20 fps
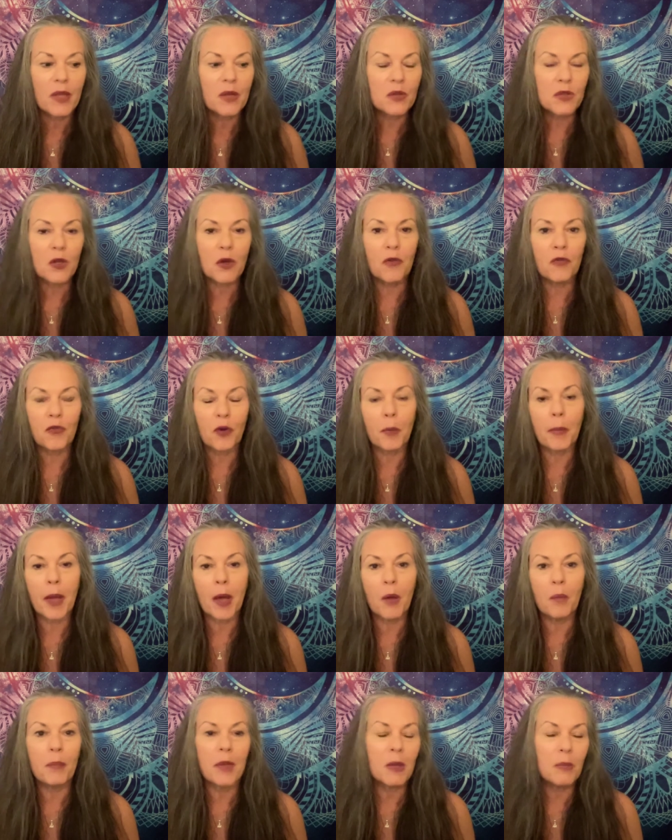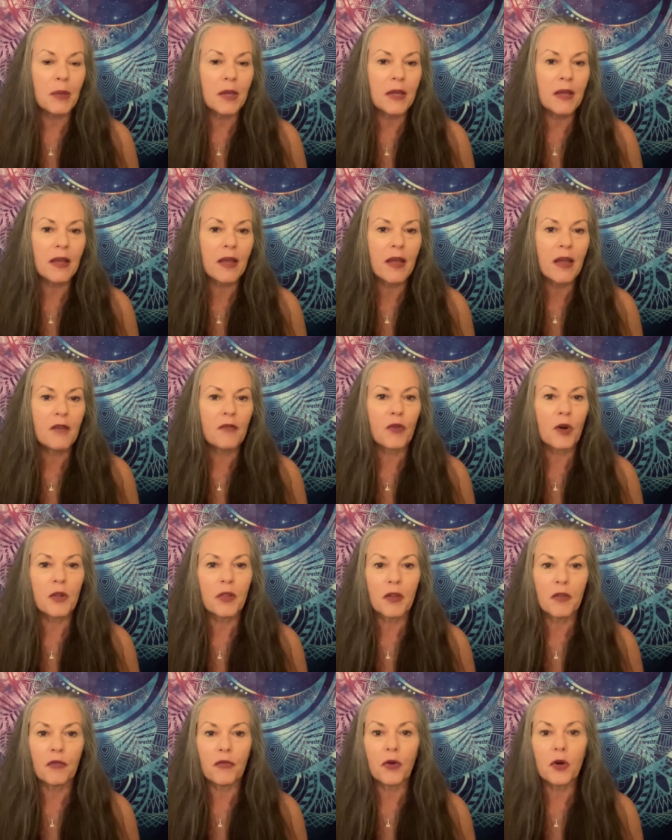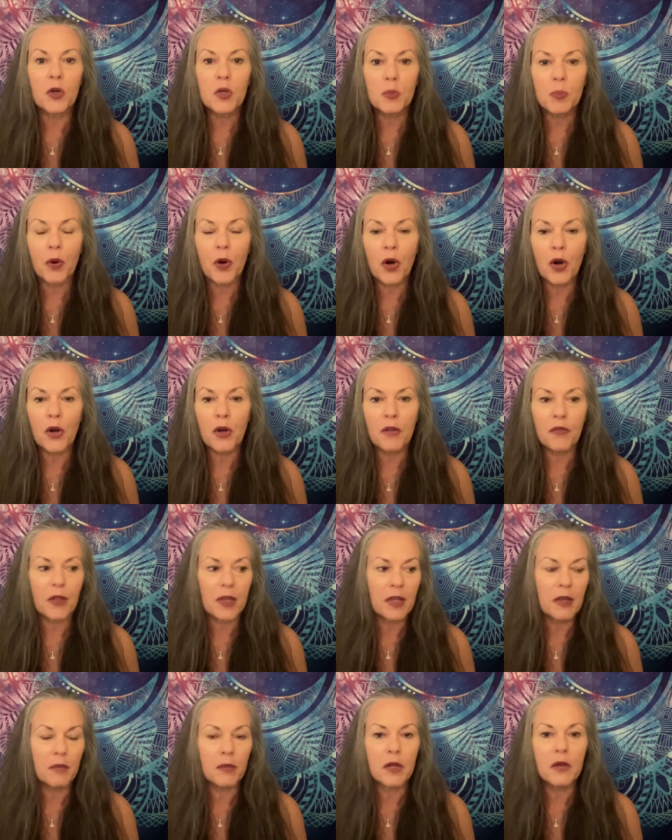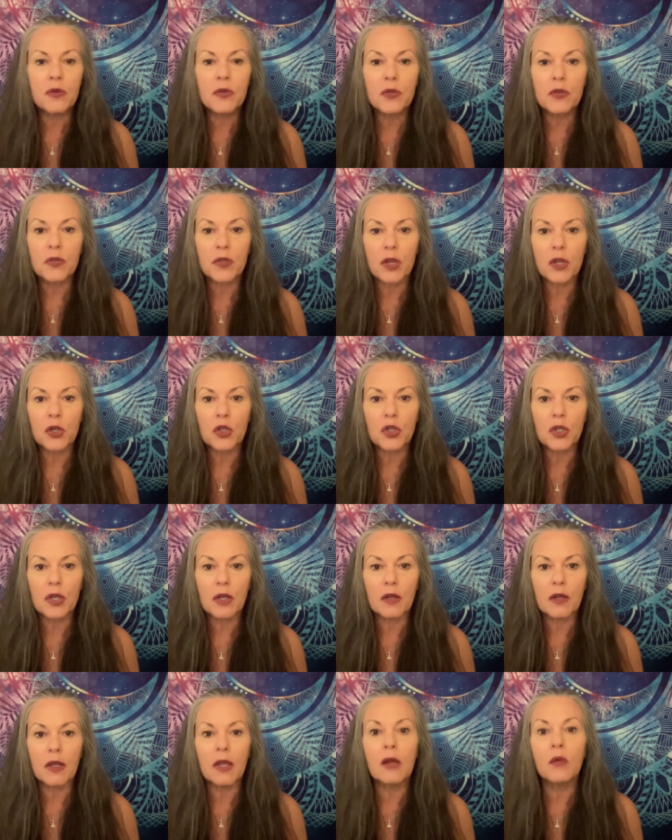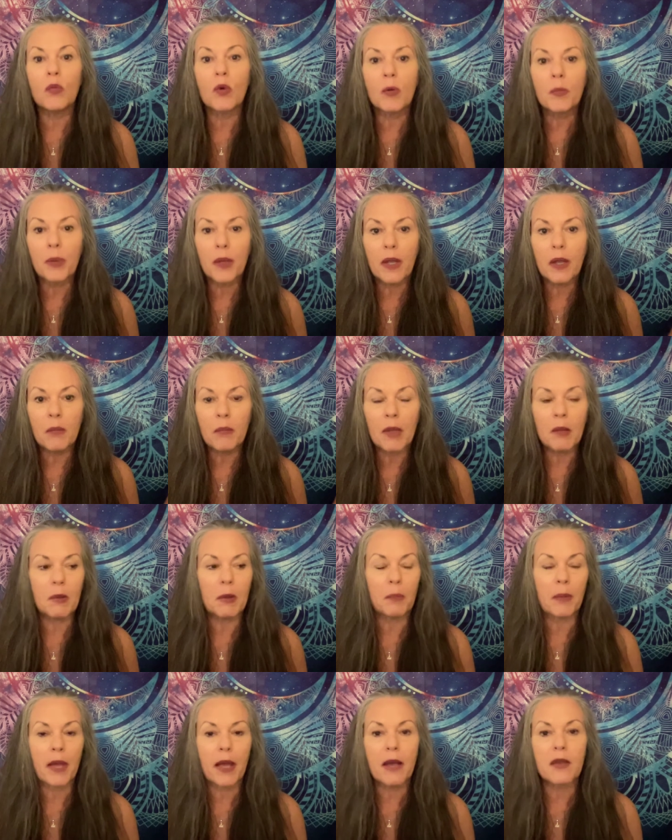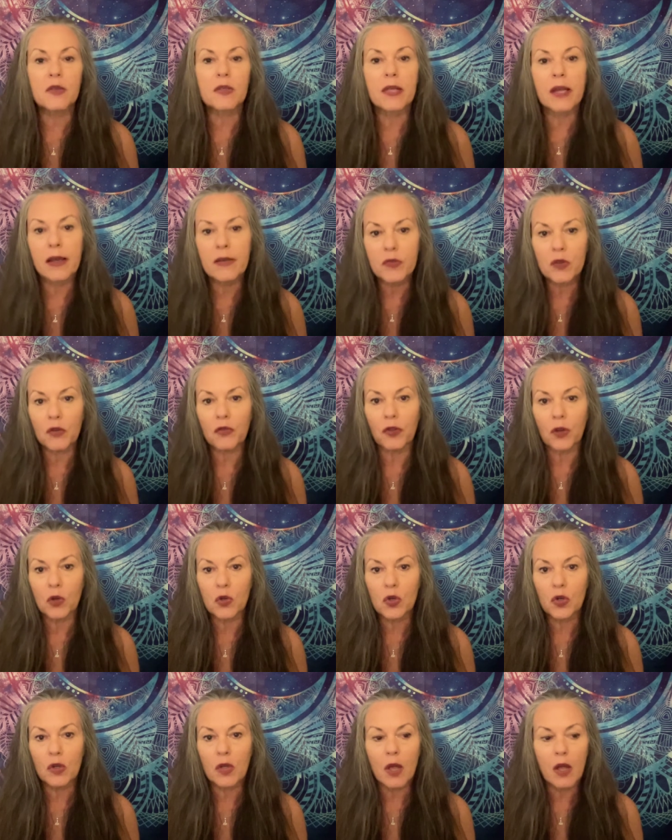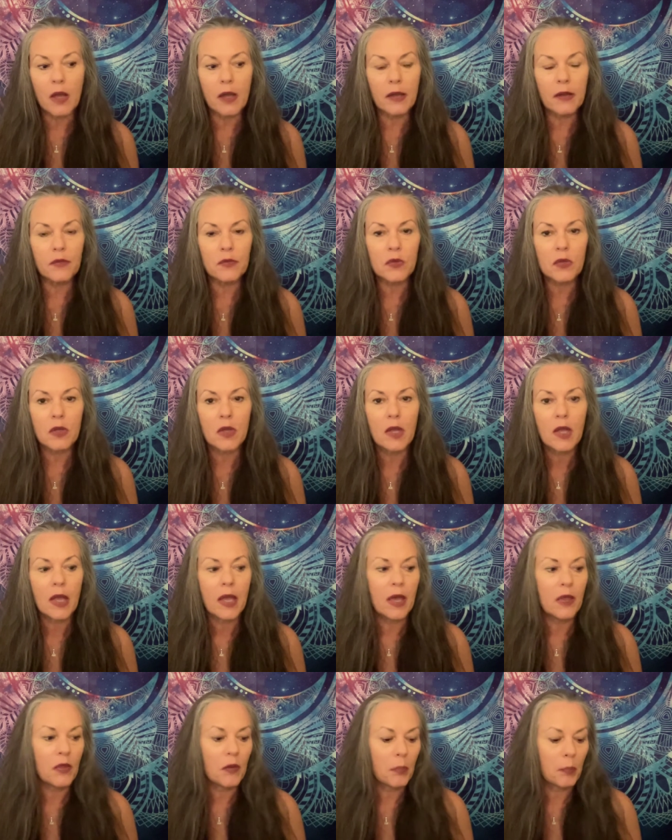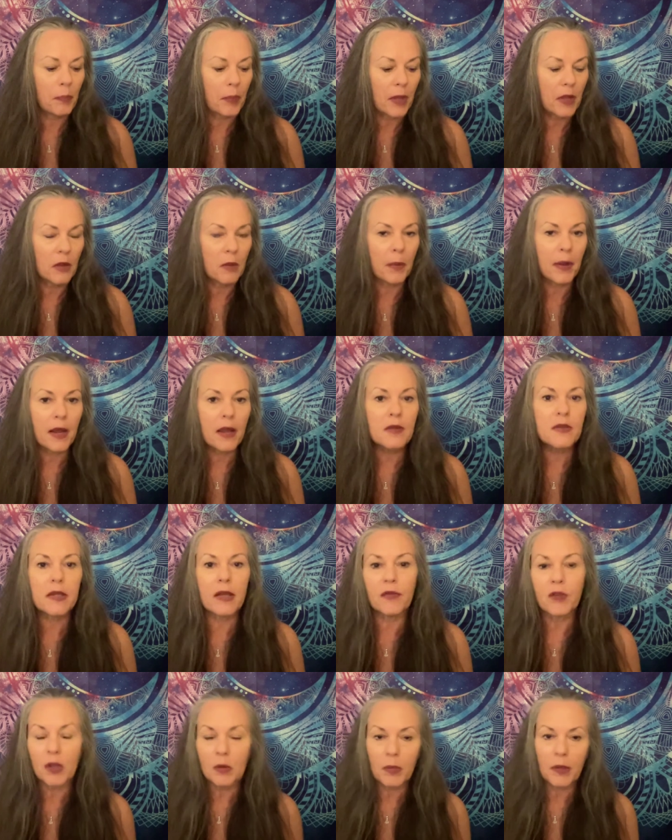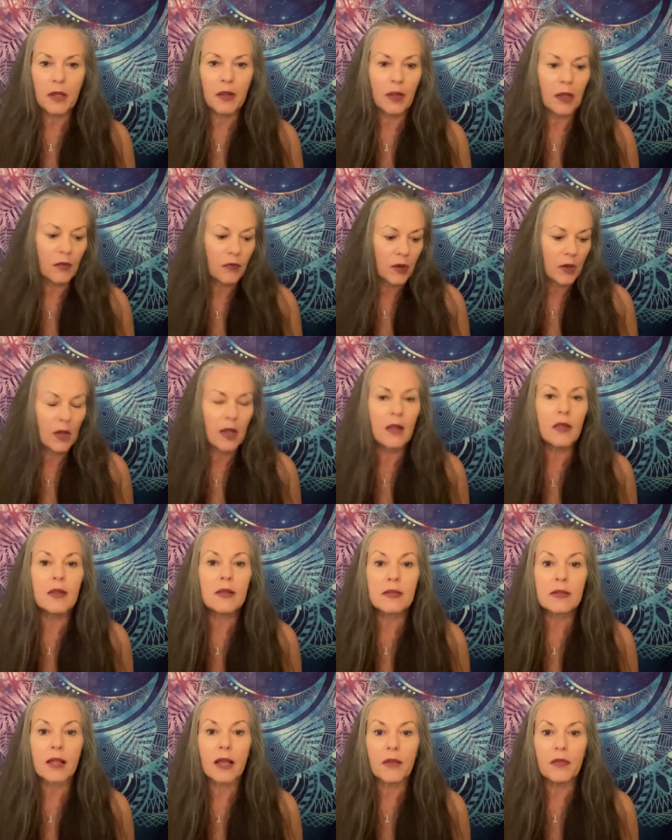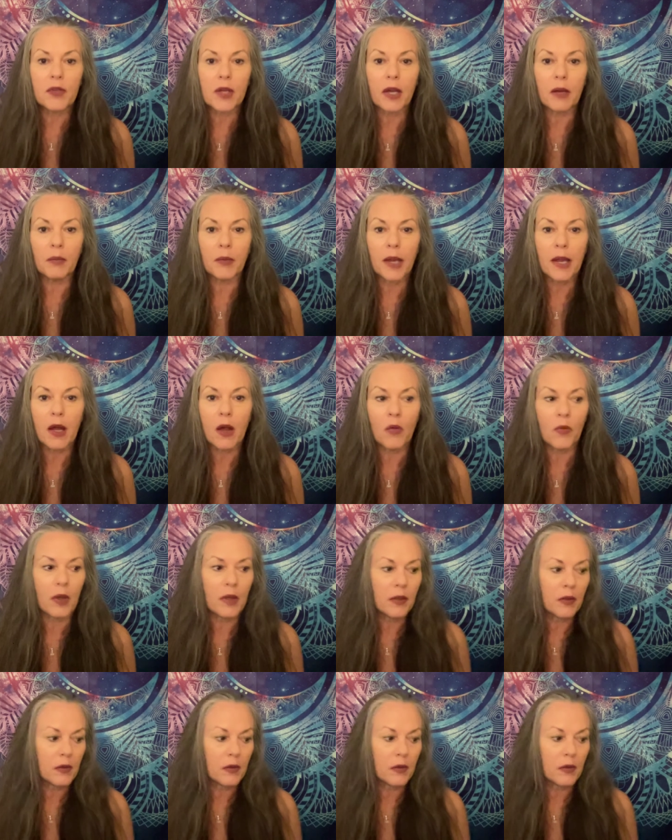So, for about maybe for the first part of the hypnosis session, it will be maybe past lives or future lives. And the, and the past life could be even in this lifetime now.